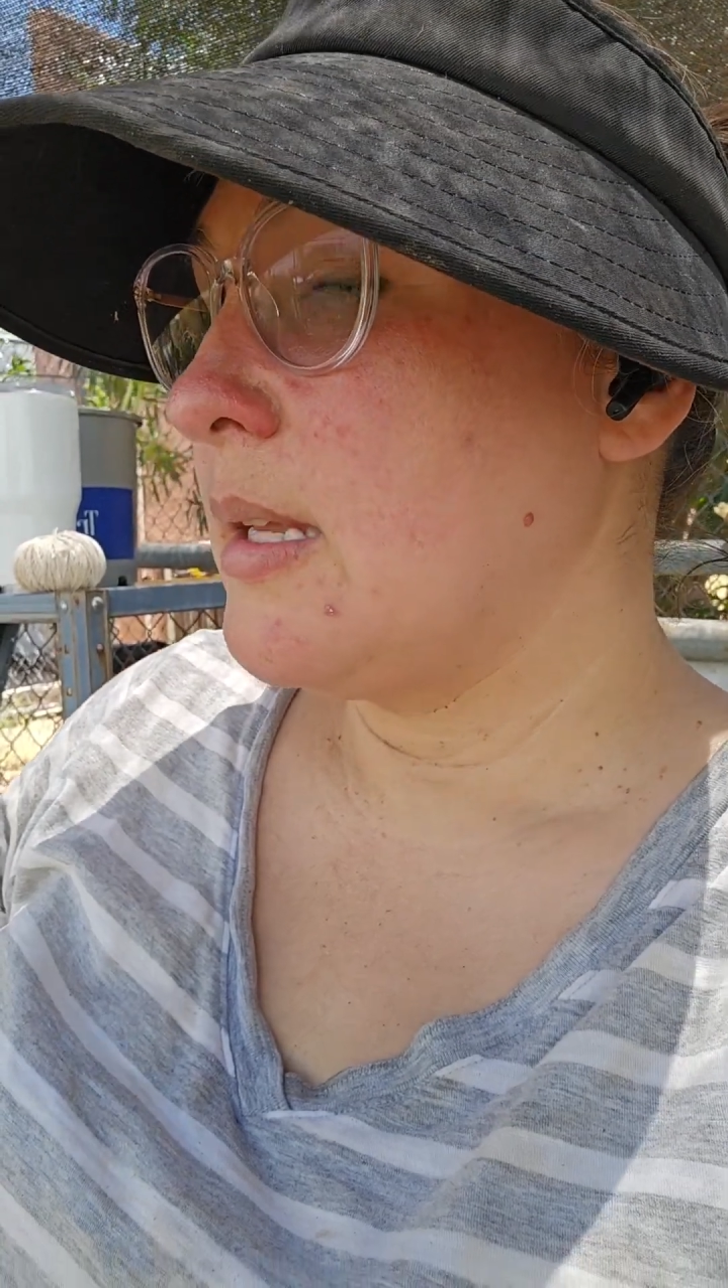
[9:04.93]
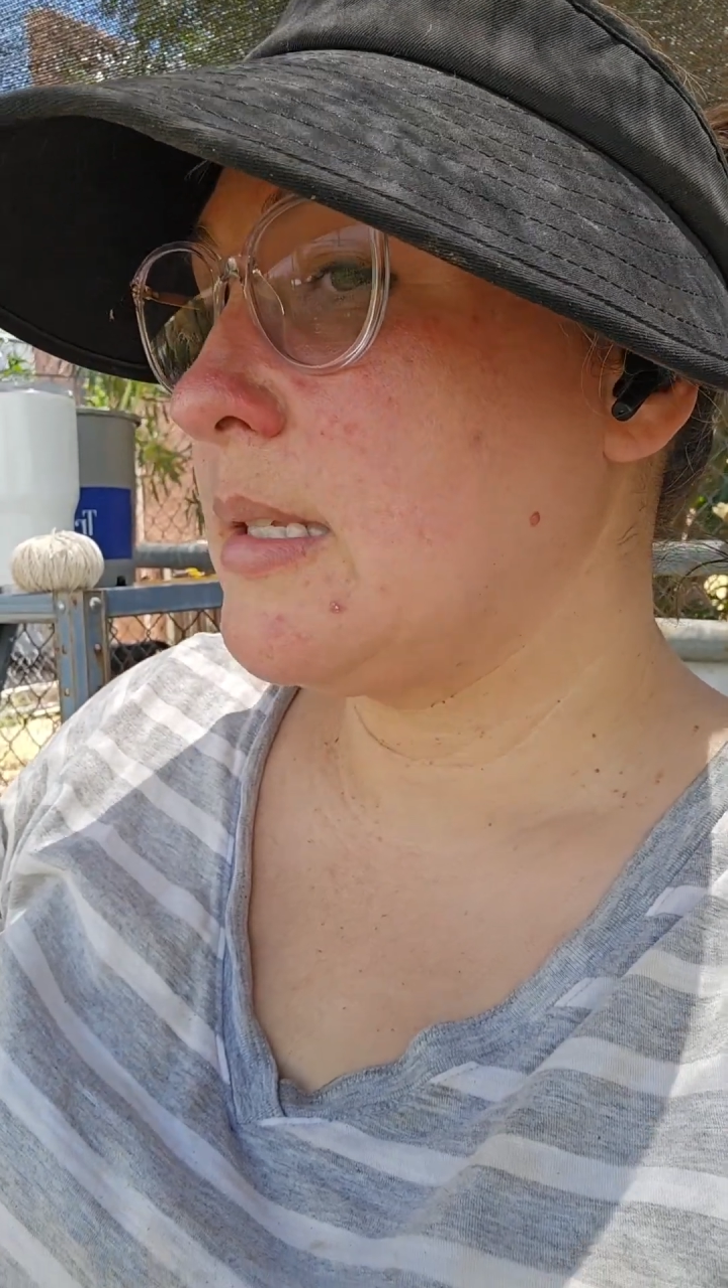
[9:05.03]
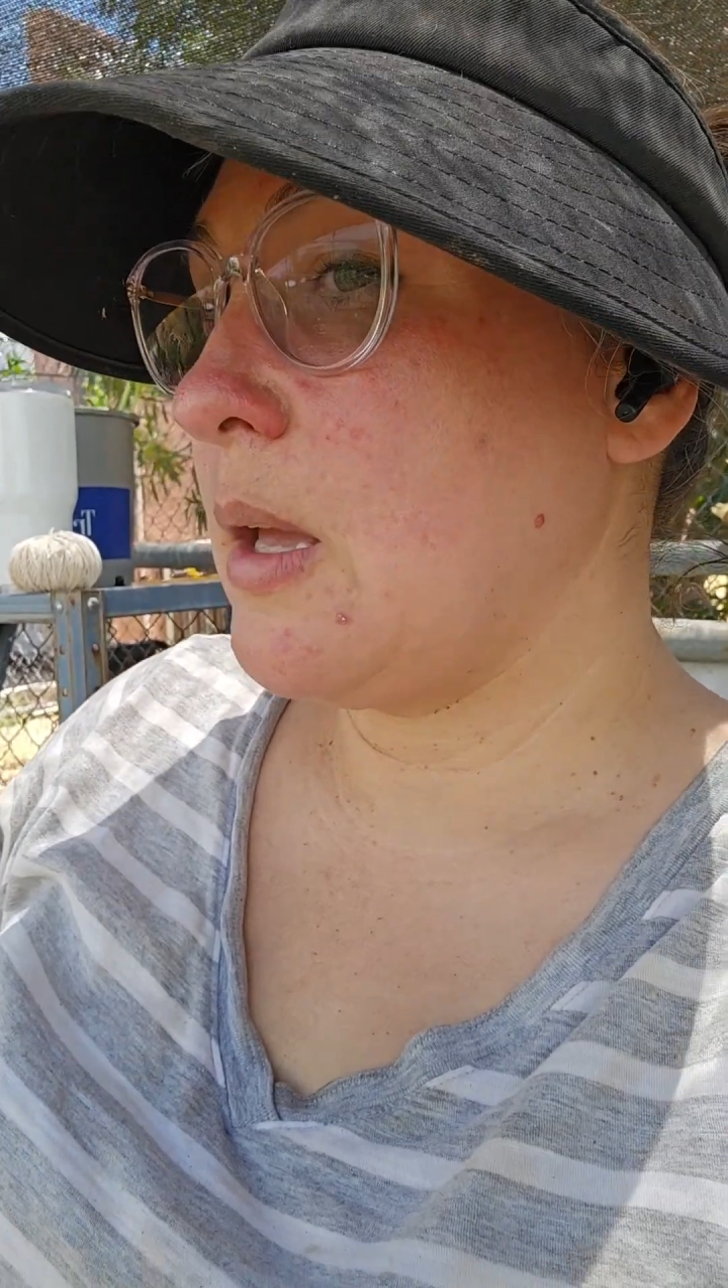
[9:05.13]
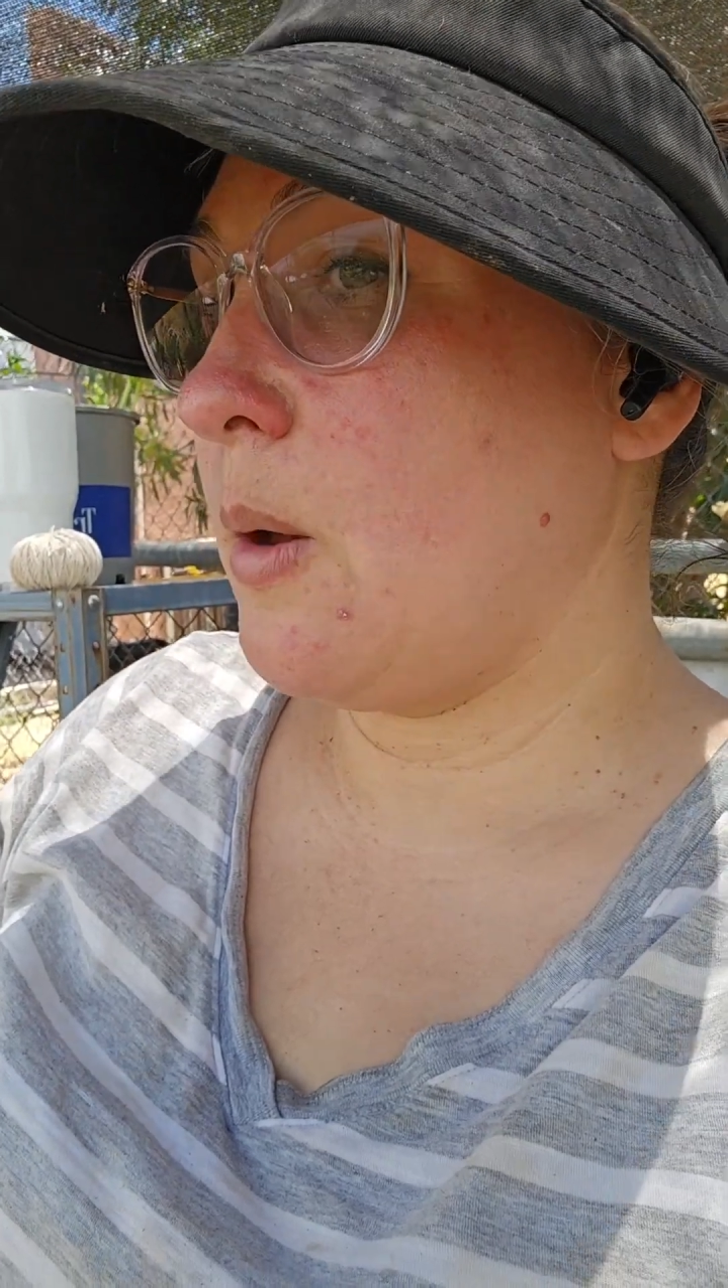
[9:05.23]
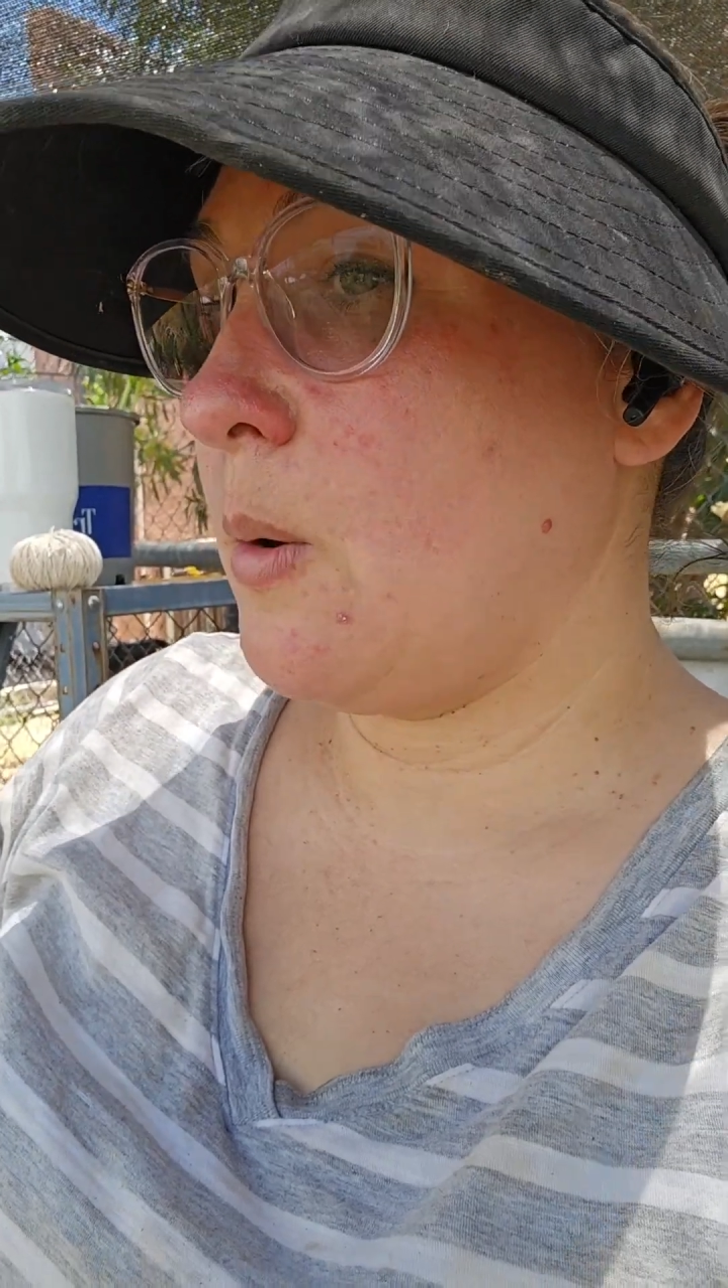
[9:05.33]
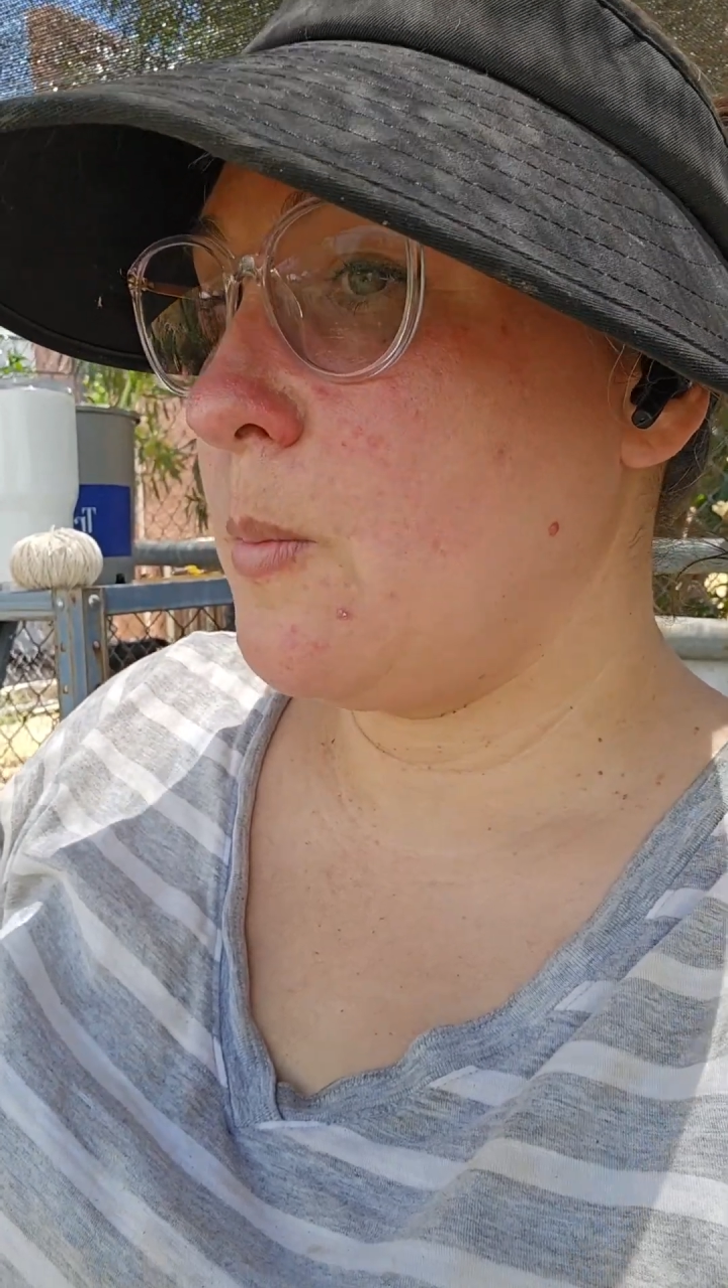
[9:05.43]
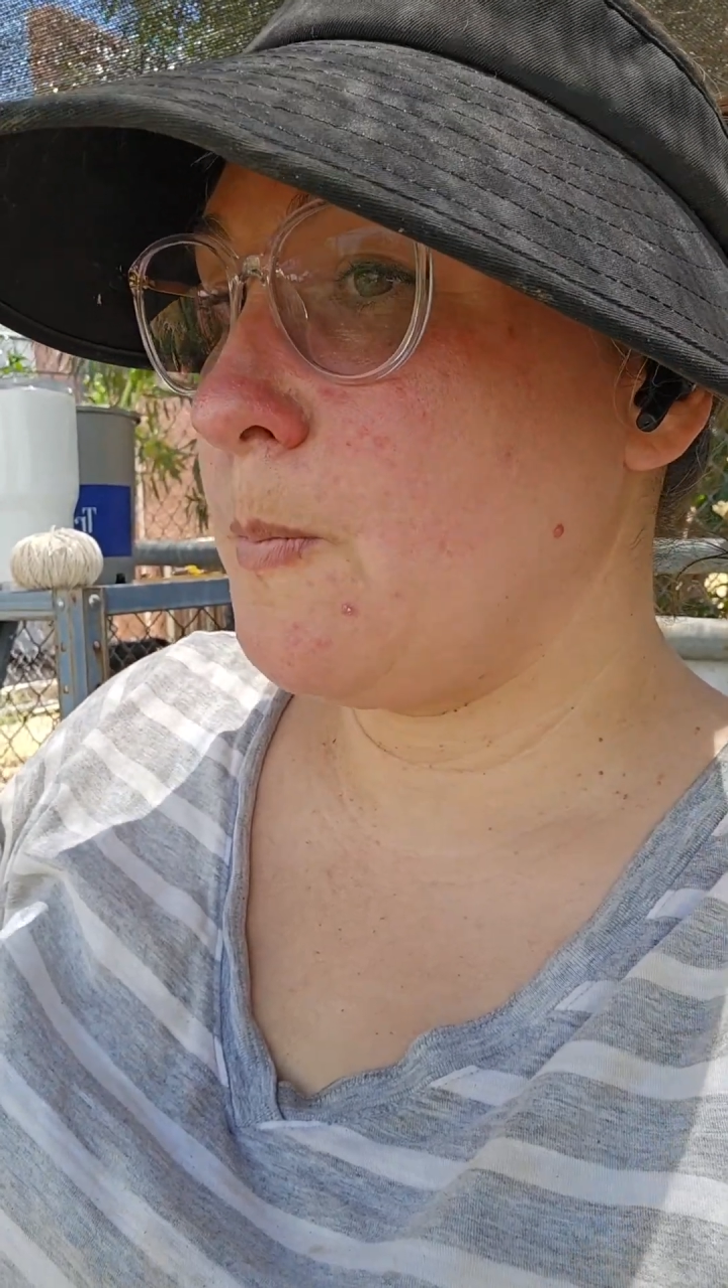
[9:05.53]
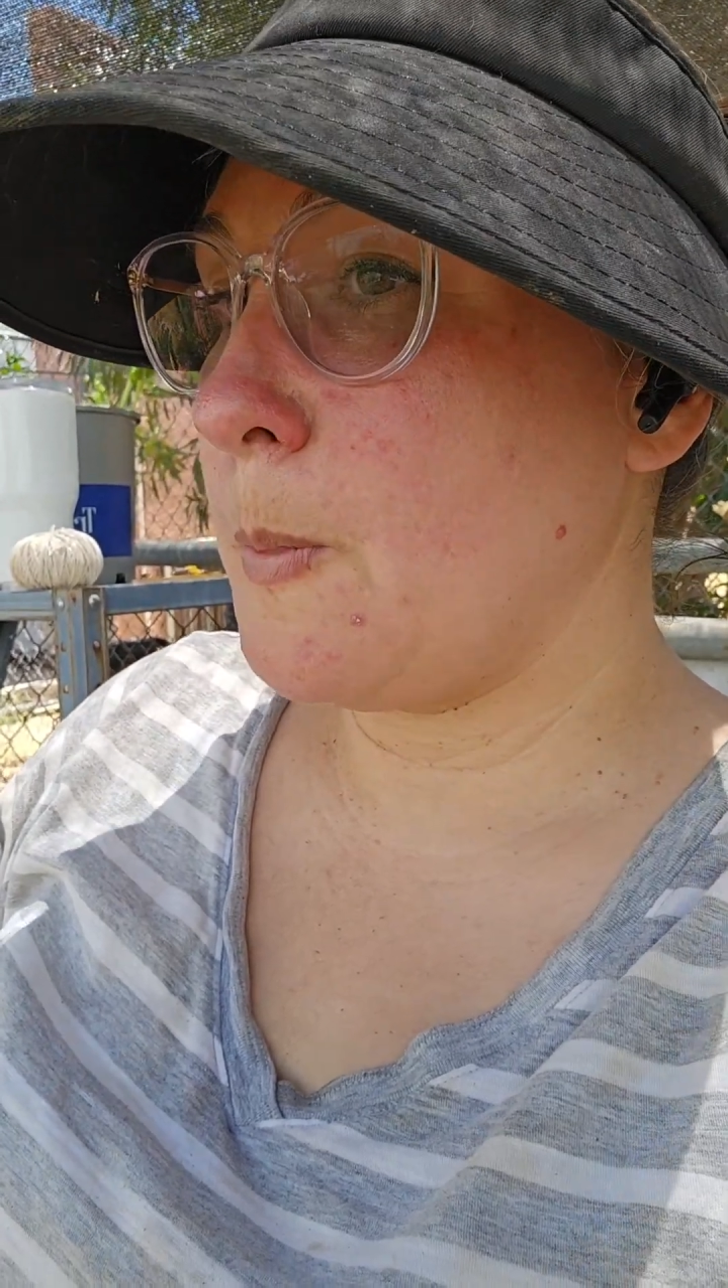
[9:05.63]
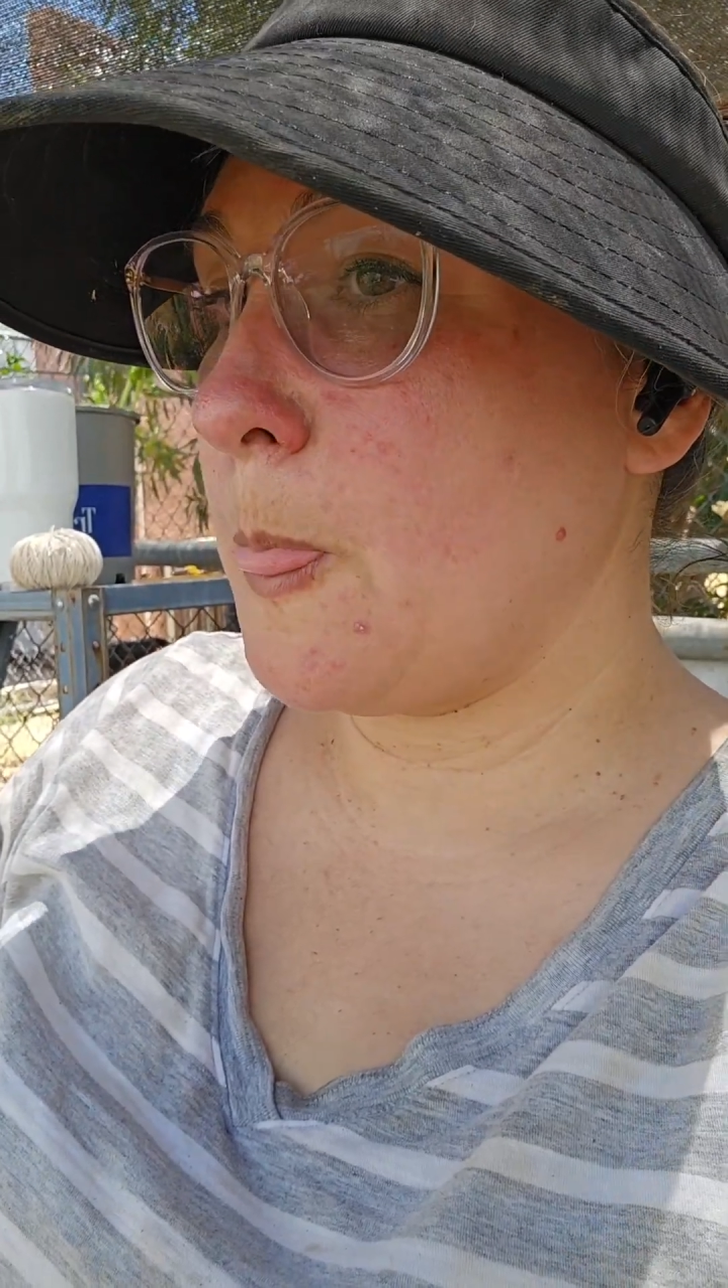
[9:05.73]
So